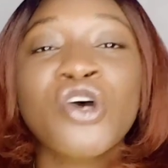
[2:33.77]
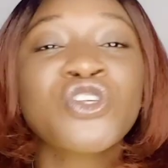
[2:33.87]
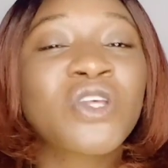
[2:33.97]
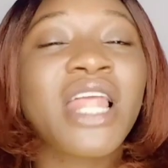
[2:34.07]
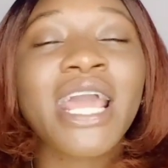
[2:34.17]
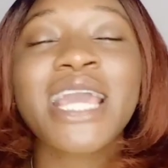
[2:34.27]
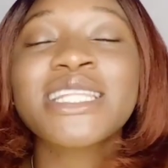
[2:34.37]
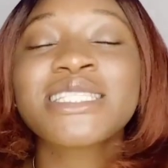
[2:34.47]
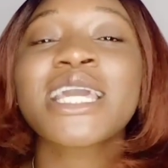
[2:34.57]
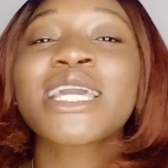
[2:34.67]
So like,
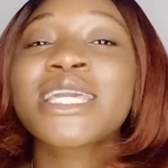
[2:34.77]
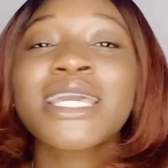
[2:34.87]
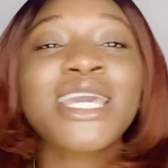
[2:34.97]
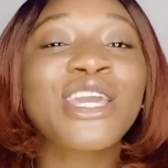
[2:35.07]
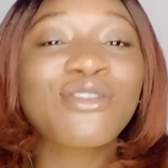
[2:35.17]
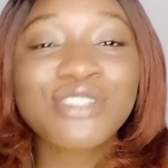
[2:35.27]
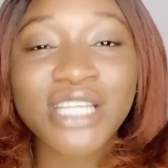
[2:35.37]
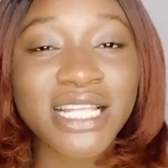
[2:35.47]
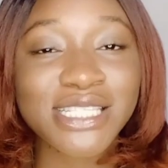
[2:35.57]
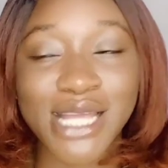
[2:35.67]
it's a key
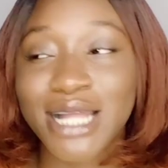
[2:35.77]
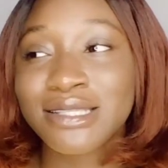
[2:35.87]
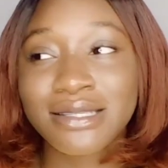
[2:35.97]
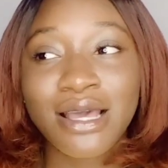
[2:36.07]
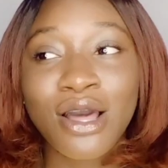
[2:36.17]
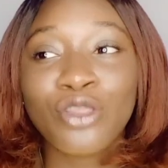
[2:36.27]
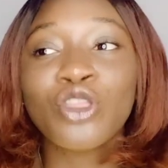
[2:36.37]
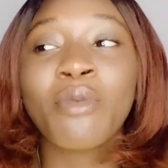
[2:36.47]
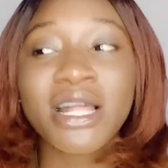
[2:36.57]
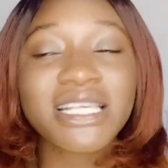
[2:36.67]
ingredient that
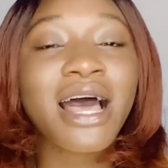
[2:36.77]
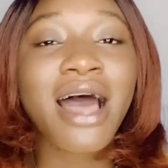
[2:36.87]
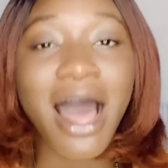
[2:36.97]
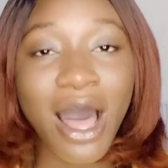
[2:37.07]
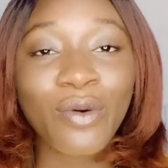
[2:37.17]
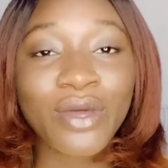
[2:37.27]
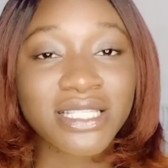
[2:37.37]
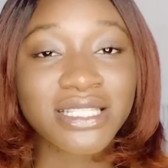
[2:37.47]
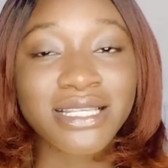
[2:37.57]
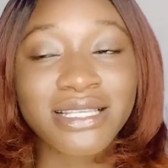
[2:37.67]
no matter how
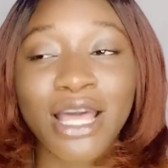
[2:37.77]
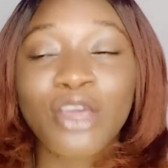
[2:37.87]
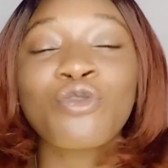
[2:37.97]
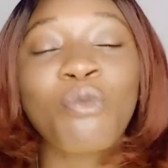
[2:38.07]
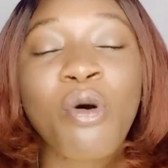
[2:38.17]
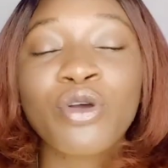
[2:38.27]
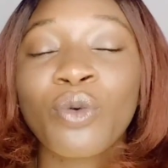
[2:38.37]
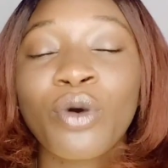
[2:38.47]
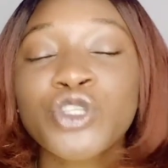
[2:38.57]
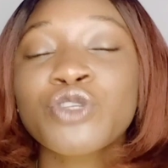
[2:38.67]
it is, like, you
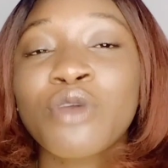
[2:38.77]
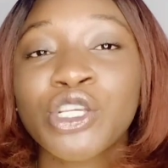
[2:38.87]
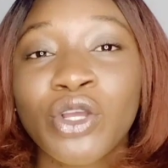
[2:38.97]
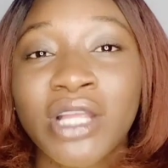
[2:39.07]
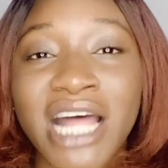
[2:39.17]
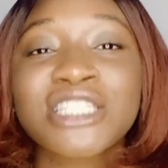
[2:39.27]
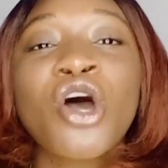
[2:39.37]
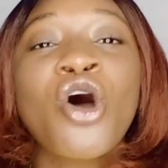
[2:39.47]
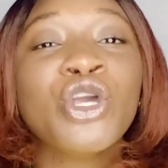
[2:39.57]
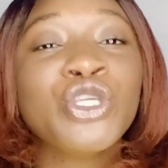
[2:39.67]
want to make sure that
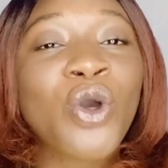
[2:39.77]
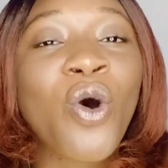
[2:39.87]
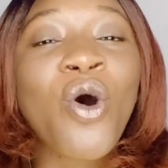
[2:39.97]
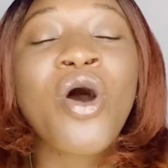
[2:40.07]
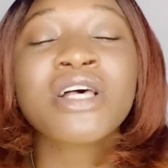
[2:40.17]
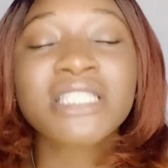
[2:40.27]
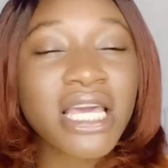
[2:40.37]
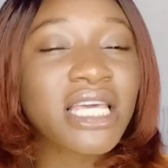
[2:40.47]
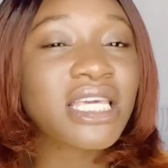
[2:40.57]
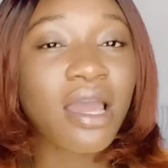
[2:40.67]
your
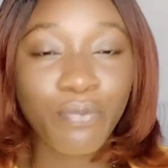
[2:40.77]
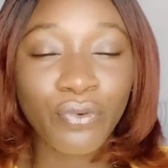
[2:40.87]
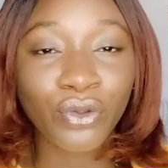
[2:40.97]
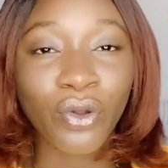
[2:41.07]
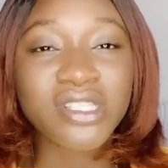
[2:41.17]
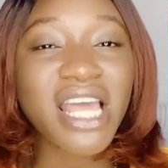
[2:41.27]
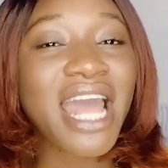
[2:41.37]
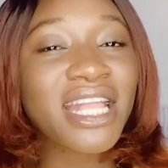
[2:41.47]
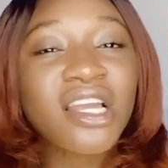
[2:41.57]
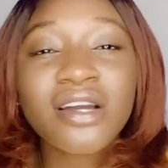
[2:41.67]
skincare product,
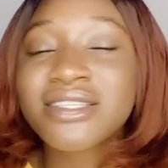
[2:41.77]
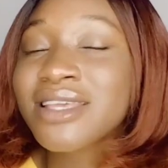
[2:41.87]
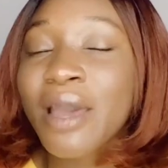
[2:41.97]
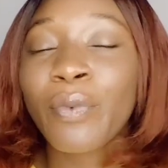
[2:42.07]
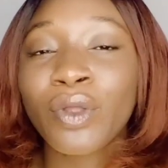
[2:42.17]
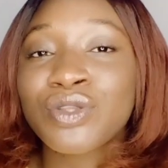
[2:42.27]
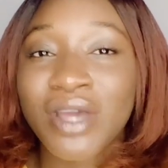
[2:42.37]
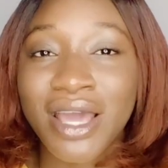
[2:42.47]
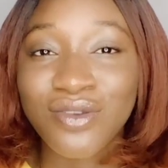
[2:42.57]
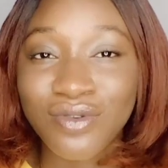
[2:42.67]
any skincare product
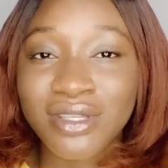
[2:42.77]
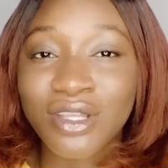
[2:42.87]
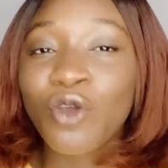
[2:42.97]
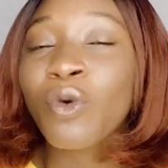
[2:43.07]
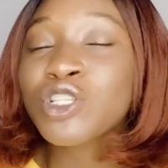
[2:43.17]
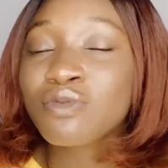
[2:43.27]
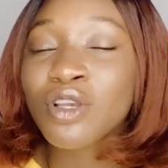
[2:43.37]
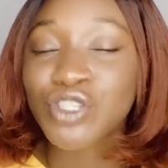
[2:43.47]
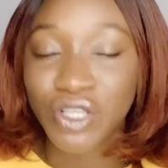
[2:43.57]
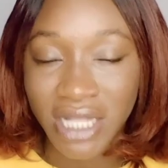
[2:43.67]
you are using, you want to
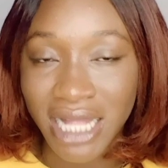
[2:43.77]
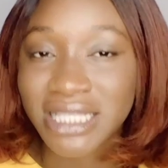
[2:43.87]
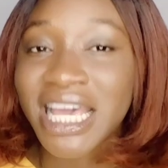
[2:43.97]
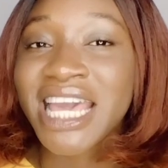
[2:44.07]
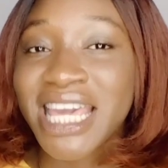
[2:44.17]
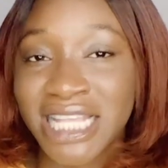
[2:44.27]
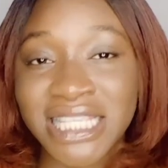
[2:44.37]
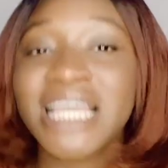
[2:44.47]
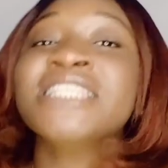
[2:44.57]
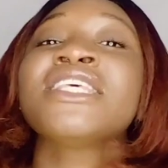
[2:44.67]
make sure that it
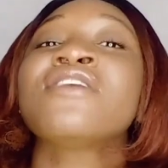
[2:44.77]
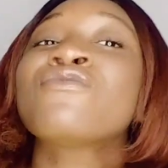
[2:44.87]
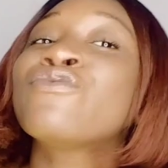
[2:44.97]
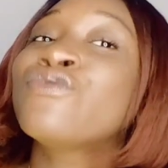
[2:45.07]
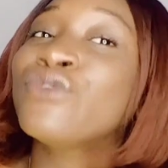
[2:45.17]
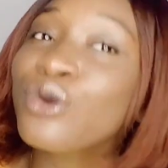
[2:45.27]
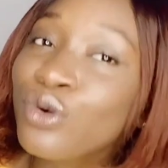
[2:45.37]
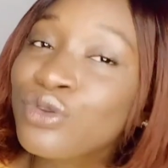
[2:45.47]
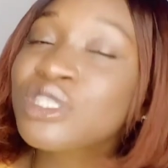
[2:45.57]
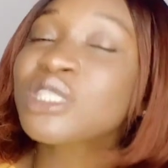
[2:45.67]
is
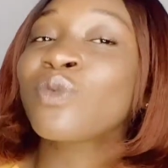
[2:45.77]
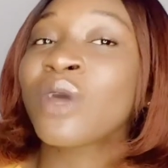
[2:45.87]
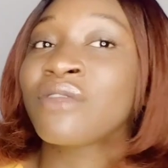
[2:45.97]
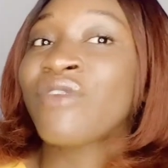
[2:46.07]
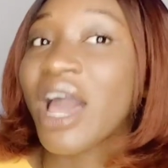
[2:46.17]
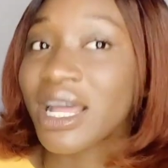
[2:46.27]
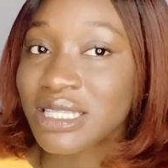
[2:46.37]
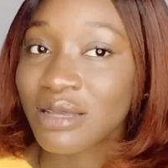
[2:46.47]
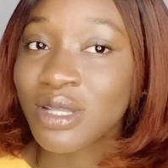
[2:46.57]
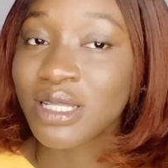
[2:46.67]
infused with
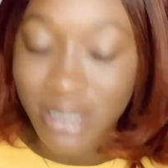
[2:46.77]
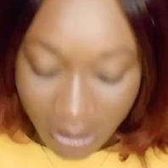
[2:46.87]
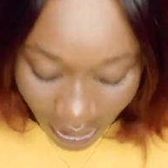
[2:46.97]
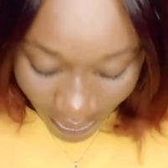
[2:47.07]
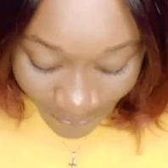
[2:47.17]
vitamin C.